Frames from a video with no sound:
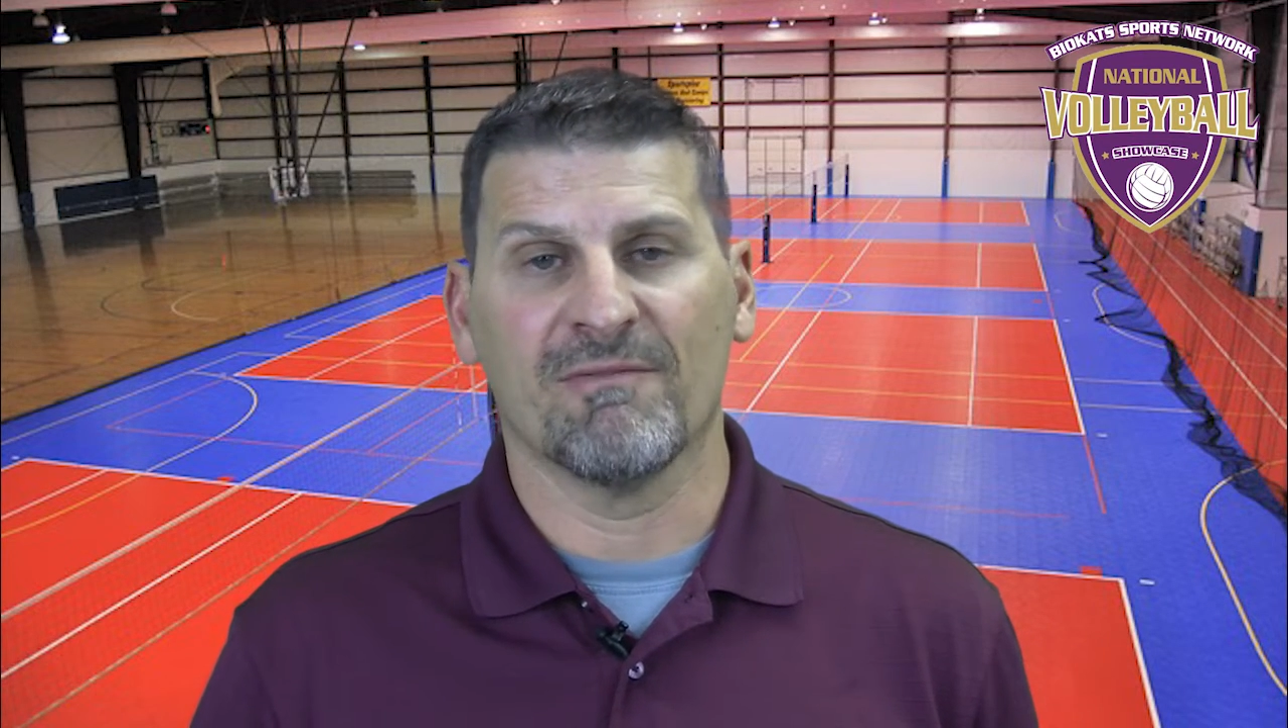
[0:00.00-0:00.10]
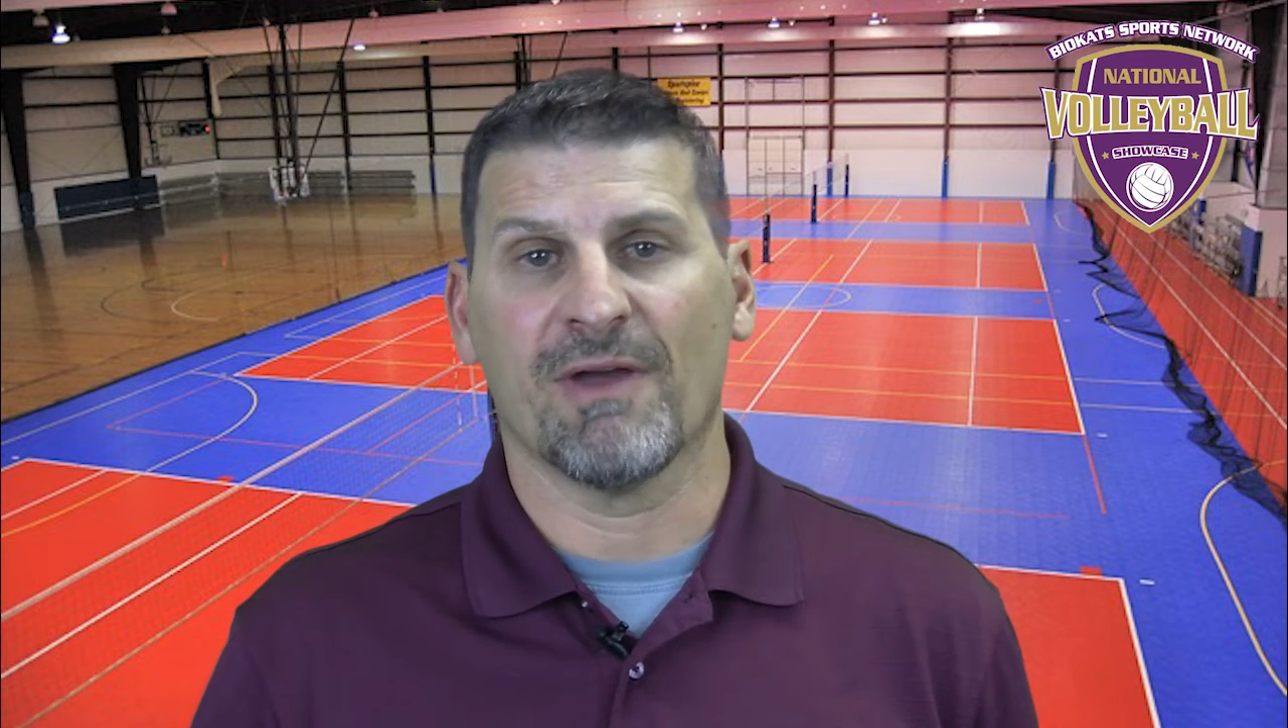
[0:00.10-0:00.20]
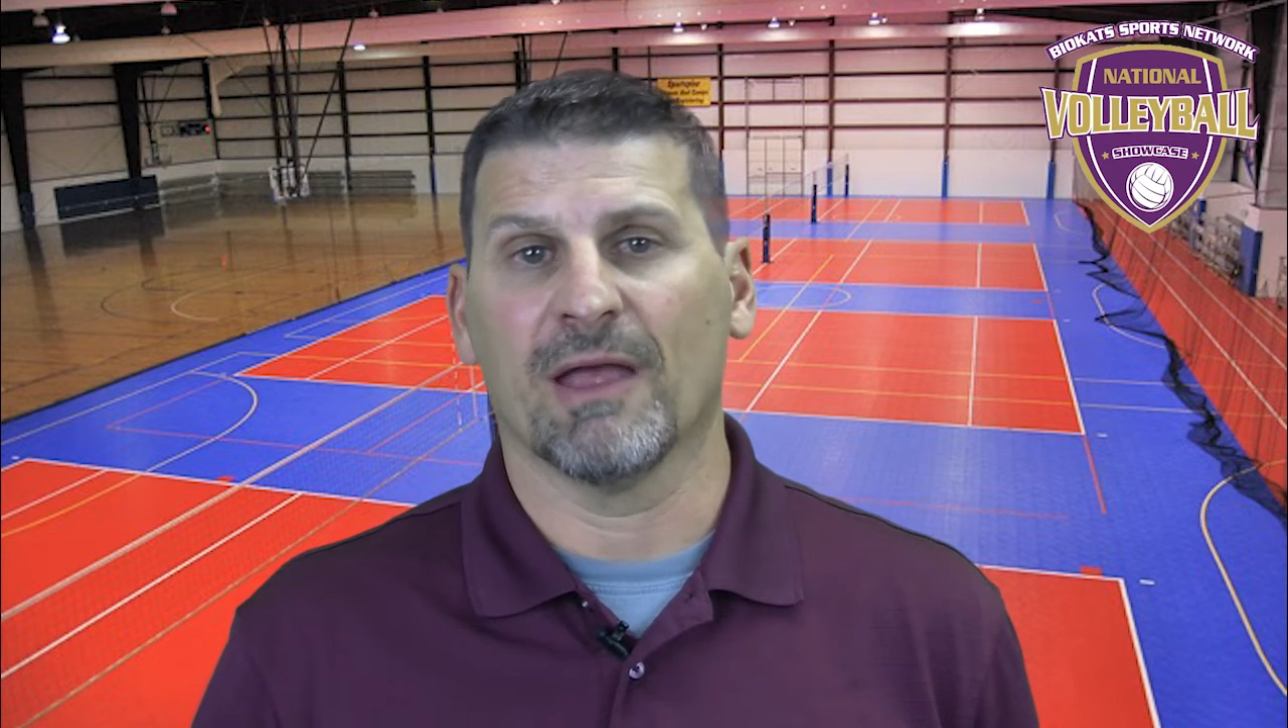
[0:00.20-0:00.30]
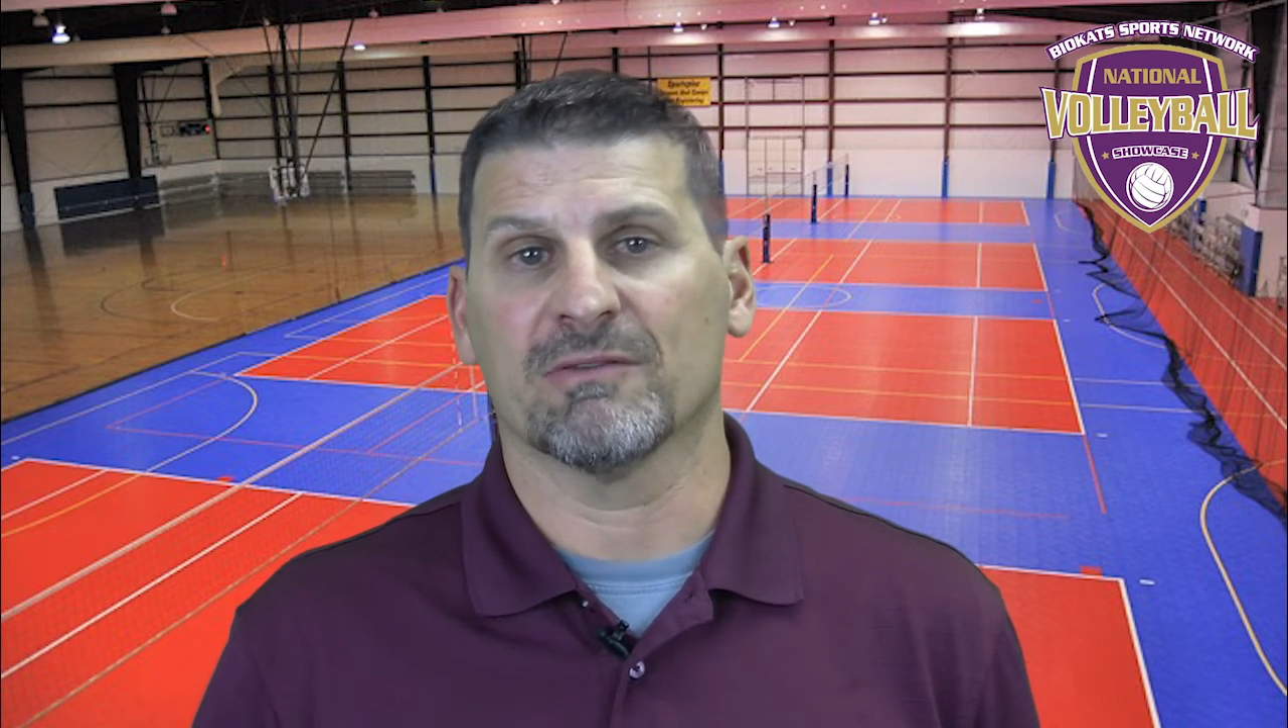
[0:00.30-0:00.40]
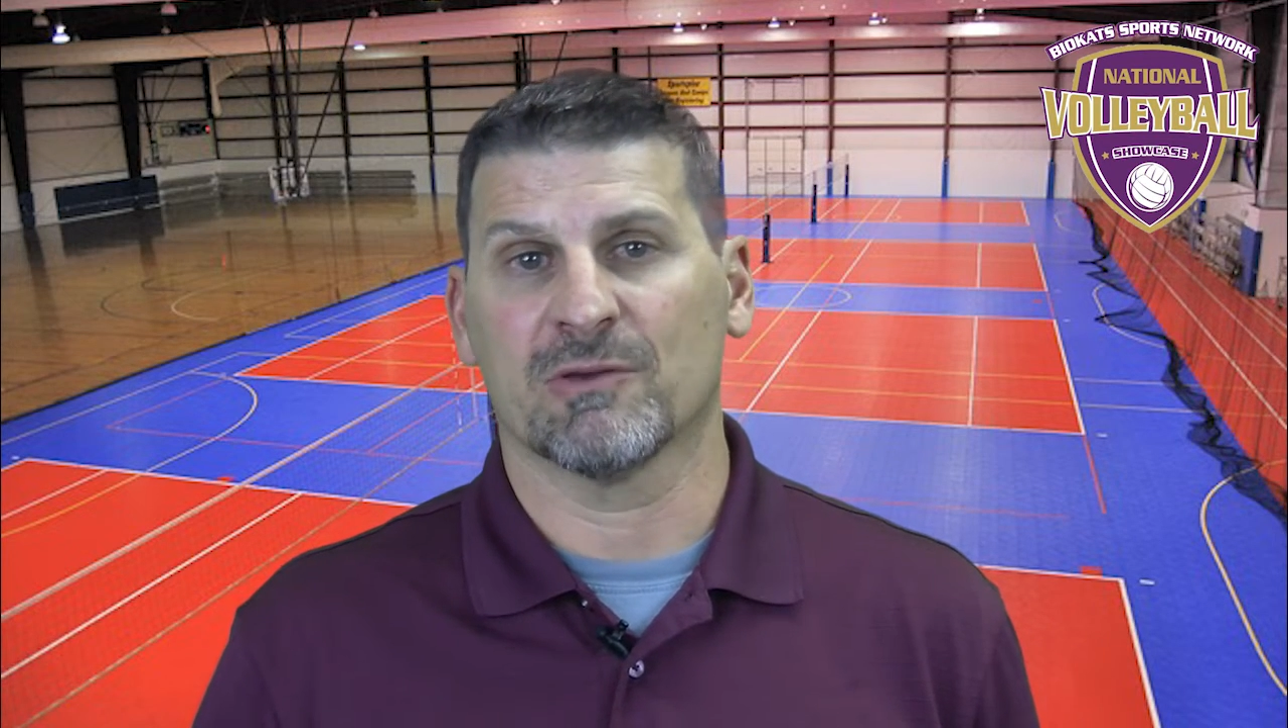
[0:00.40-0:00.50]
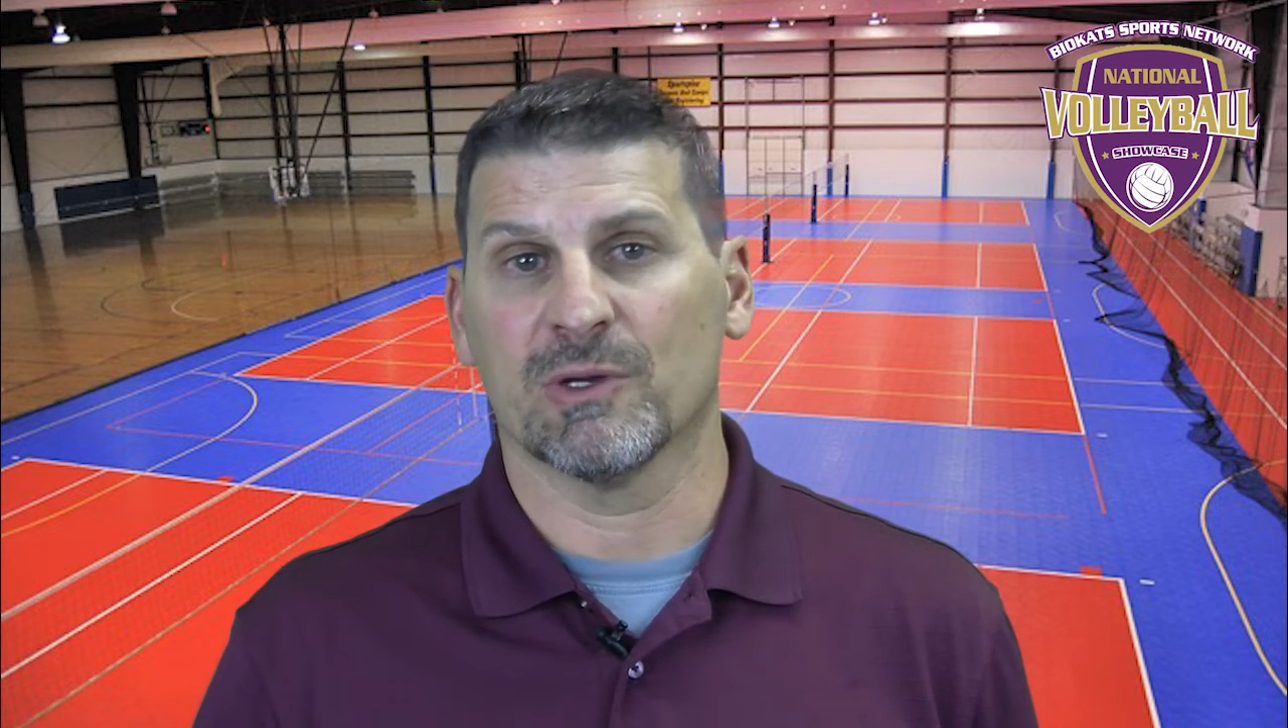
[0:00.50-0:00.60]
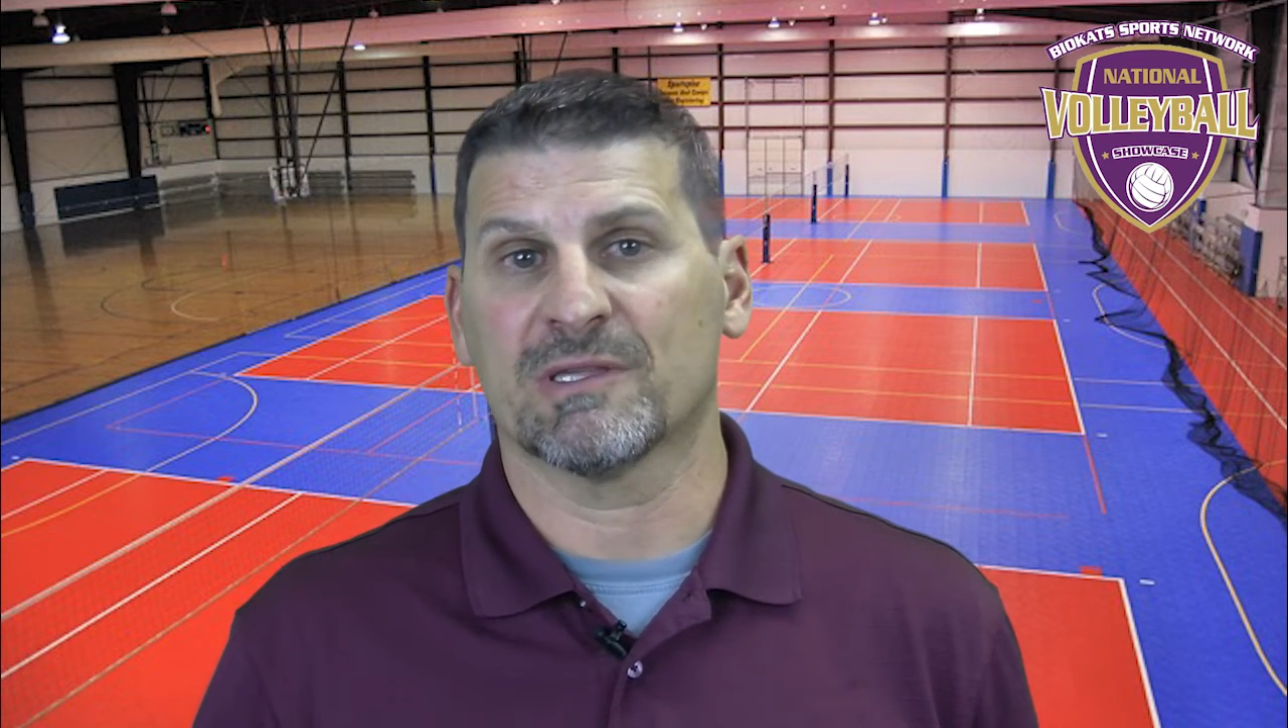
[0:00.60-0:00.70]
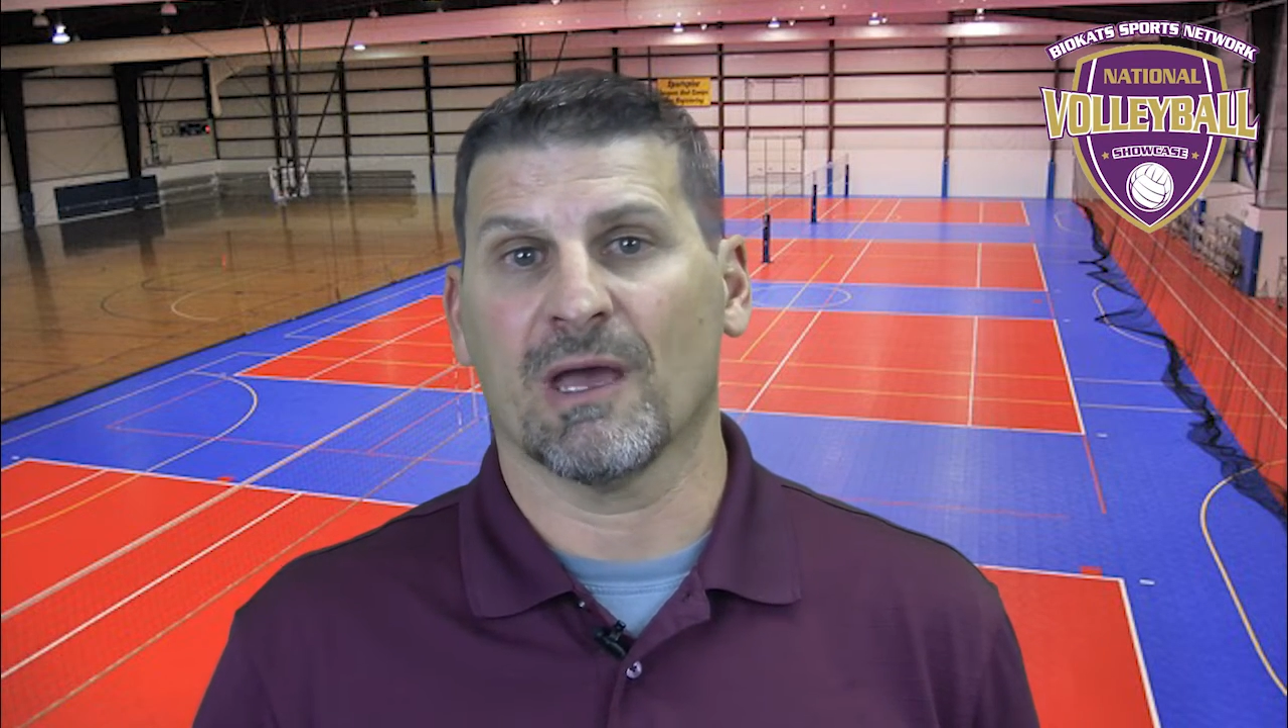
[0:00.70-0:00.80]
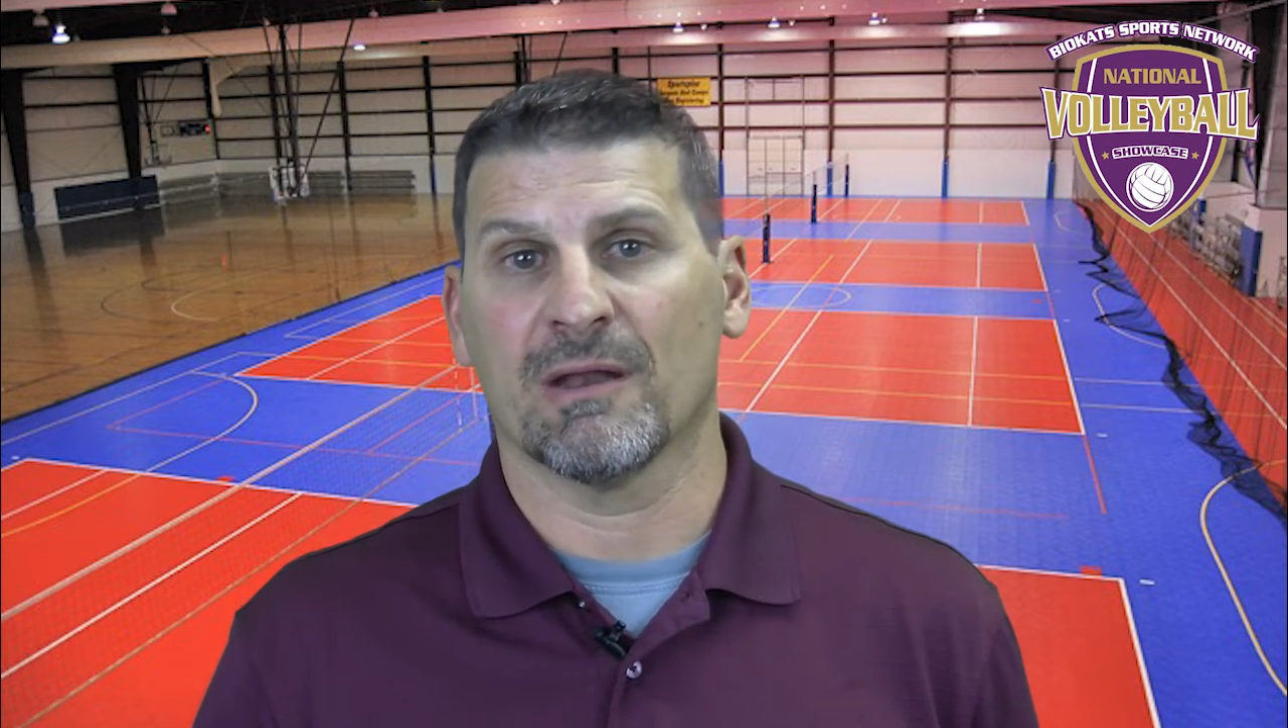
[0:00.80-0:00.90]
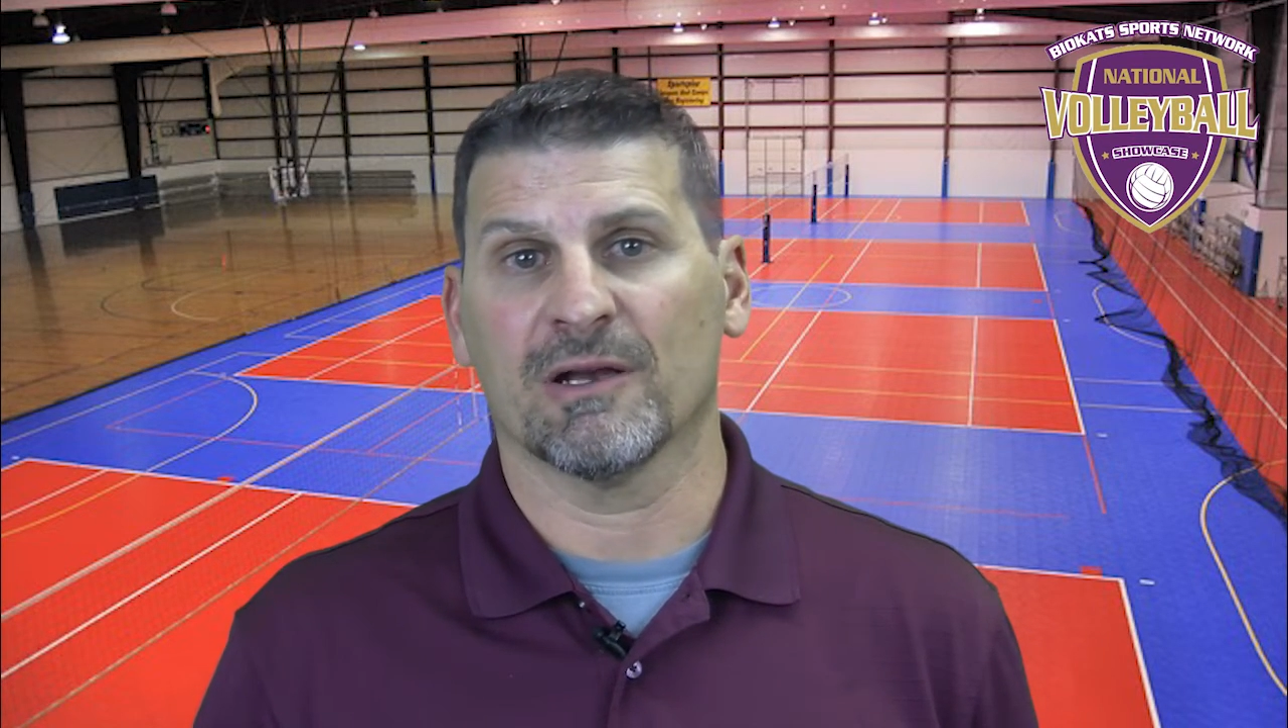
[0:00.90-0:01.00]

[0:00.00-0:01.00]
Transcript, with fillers: event to attend